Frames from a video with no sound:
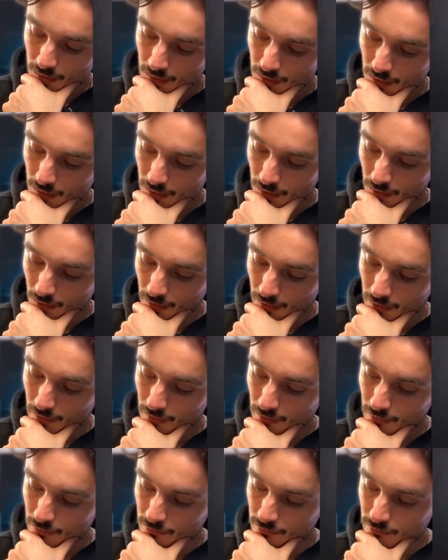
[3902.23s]
and like
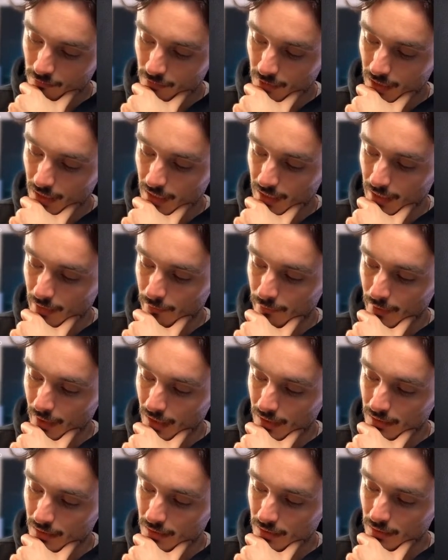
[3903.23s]
really
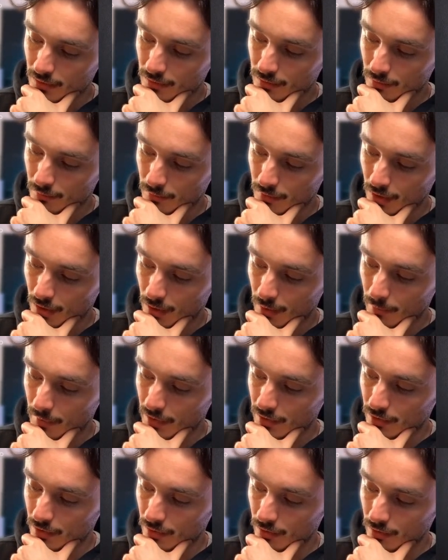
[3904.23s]
invest some time
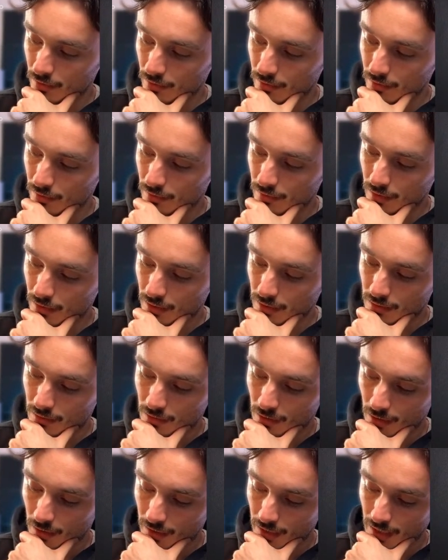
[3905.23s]
into these
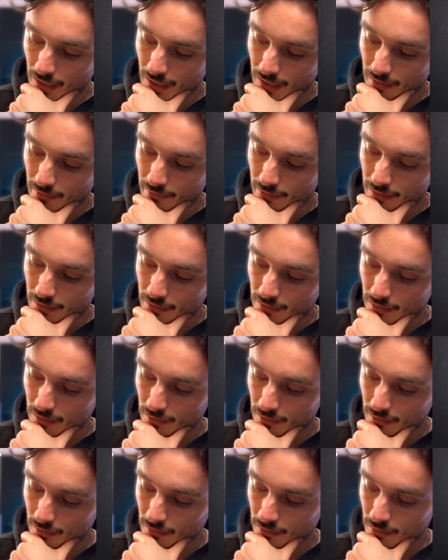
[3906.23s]
darker areas.
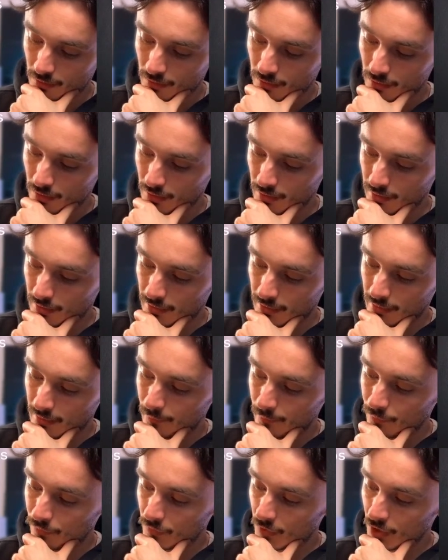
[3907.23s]

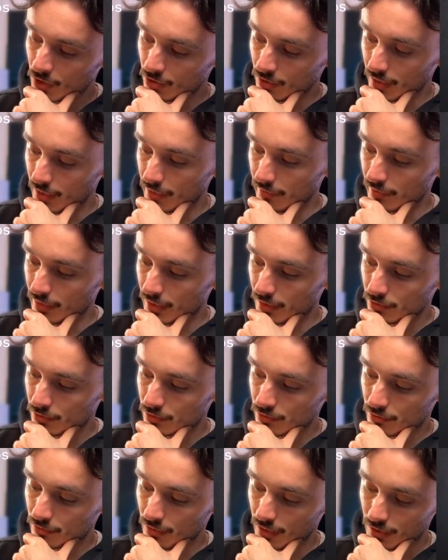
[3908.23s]
Try and give it that
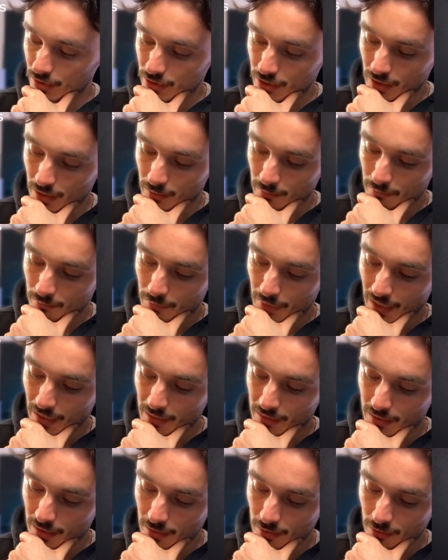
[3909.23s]
scratchy
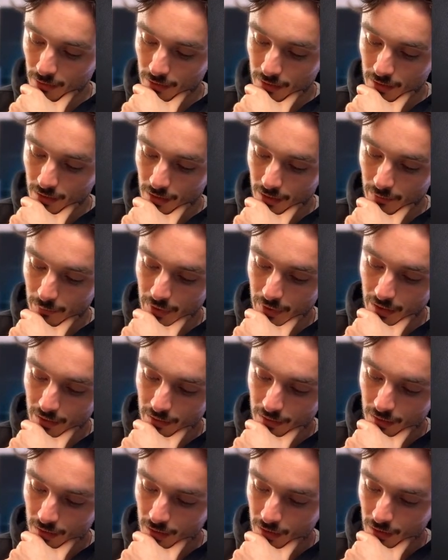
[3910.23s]
painting look that I've been
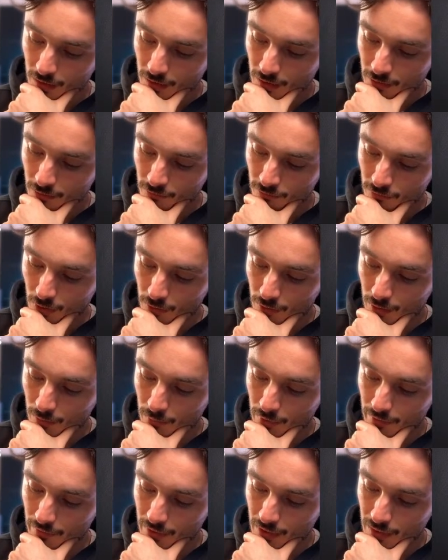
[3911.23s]
rolling
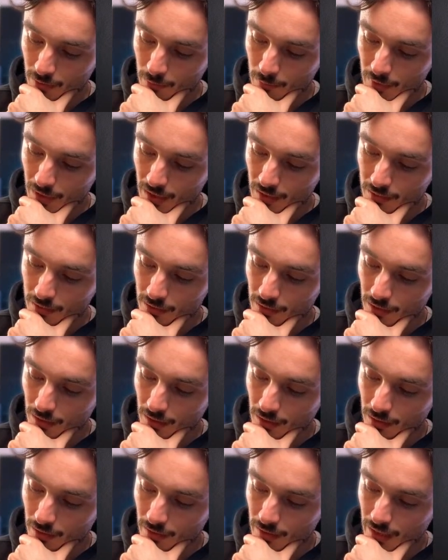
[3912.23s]
with a little bit. So like
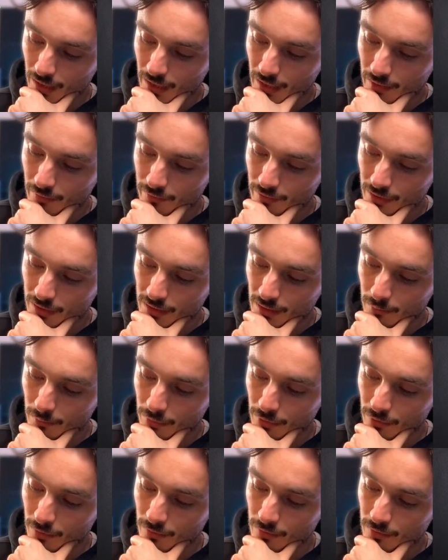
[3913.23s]
under here, for
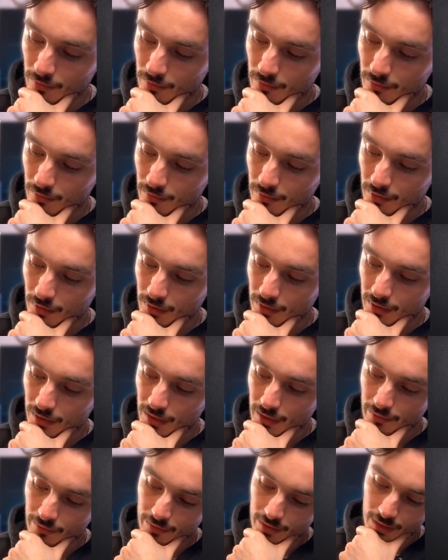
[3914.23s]
example,
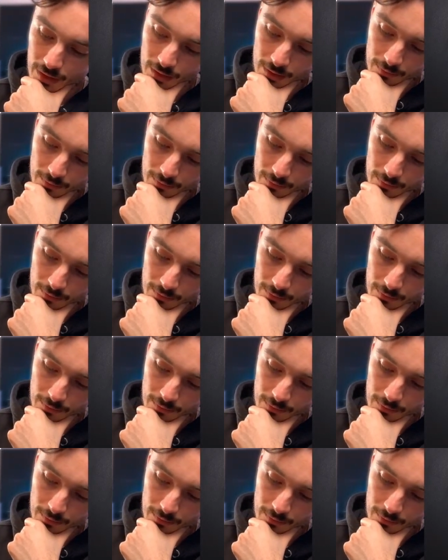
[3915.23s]
underneath the